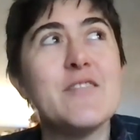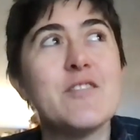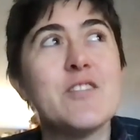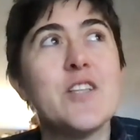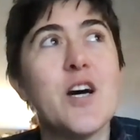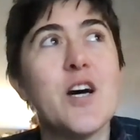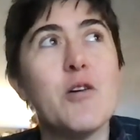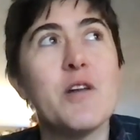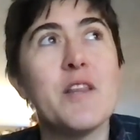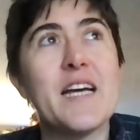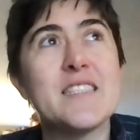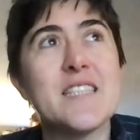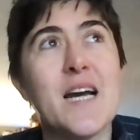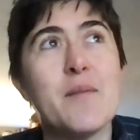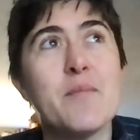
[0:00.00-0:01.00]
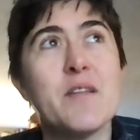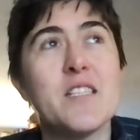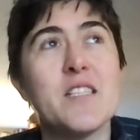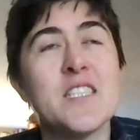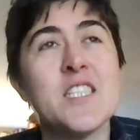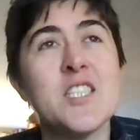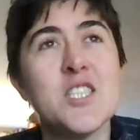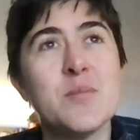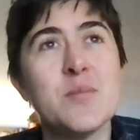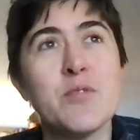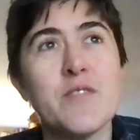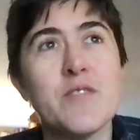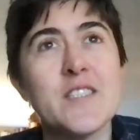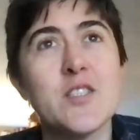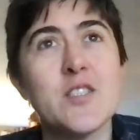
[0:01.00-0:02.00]
even know at that time that a teaching
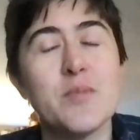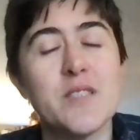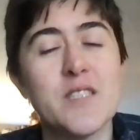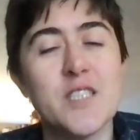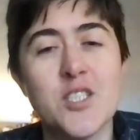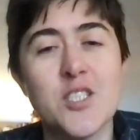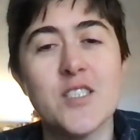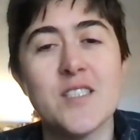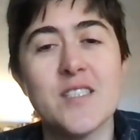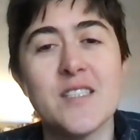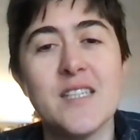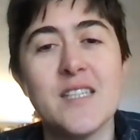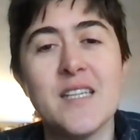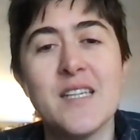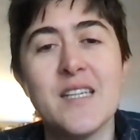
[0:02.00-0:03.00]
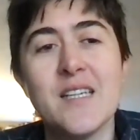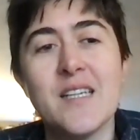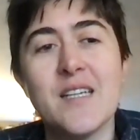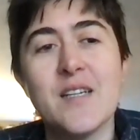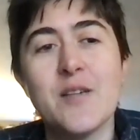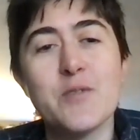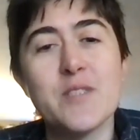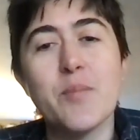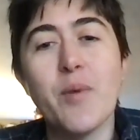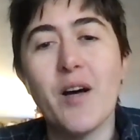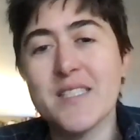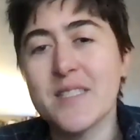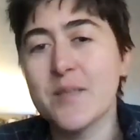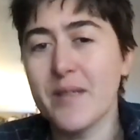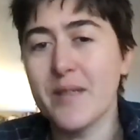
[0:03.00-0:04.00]
professor position was a
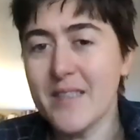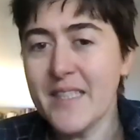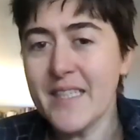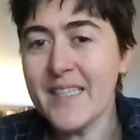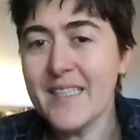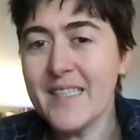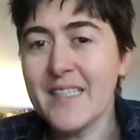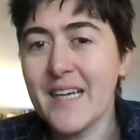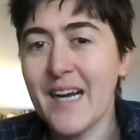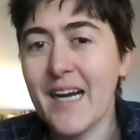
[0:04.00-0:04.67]
possibility,